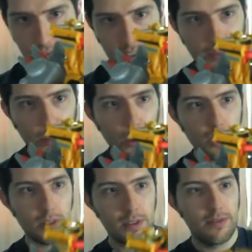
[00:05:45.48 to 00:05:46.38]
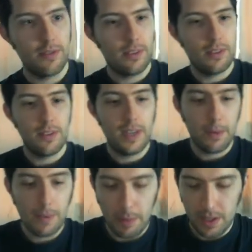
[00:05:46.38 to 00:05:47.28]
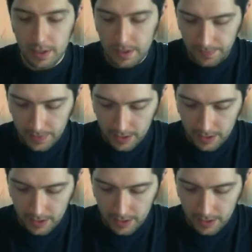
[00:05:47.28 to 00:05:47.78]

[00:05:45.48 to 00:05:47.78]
of little ports for like weapons.